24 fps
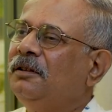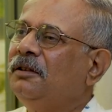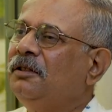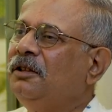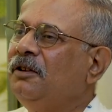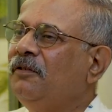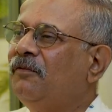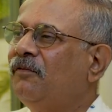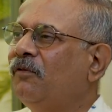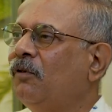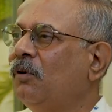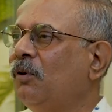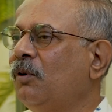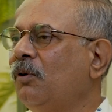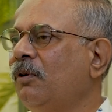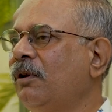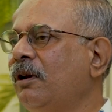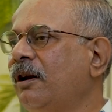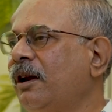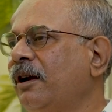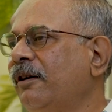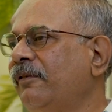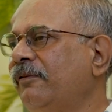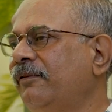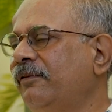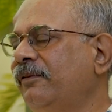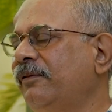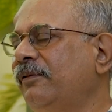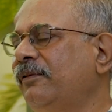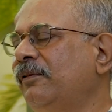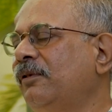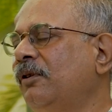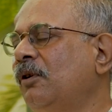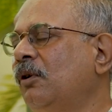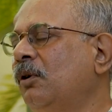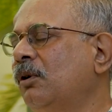the photograph
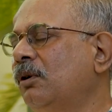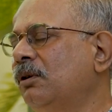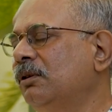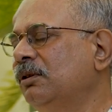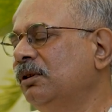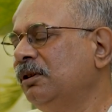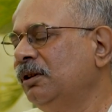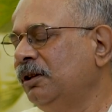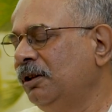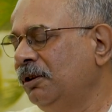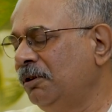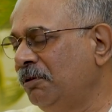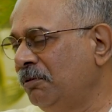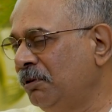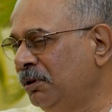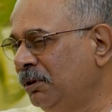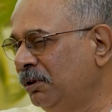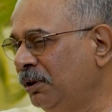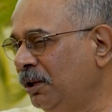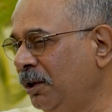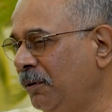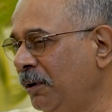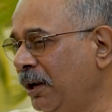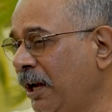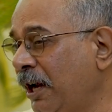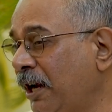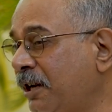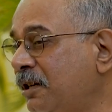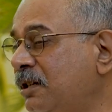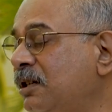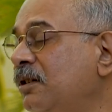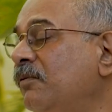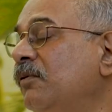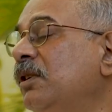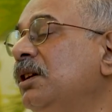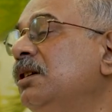or the
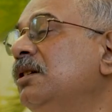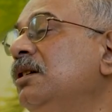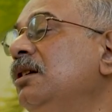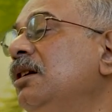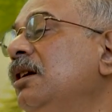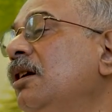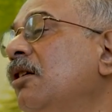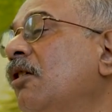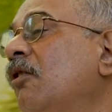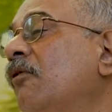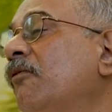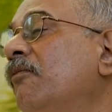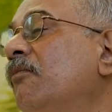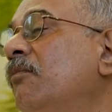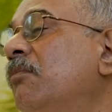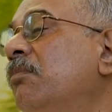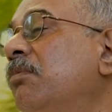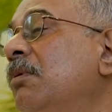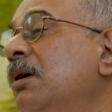activity of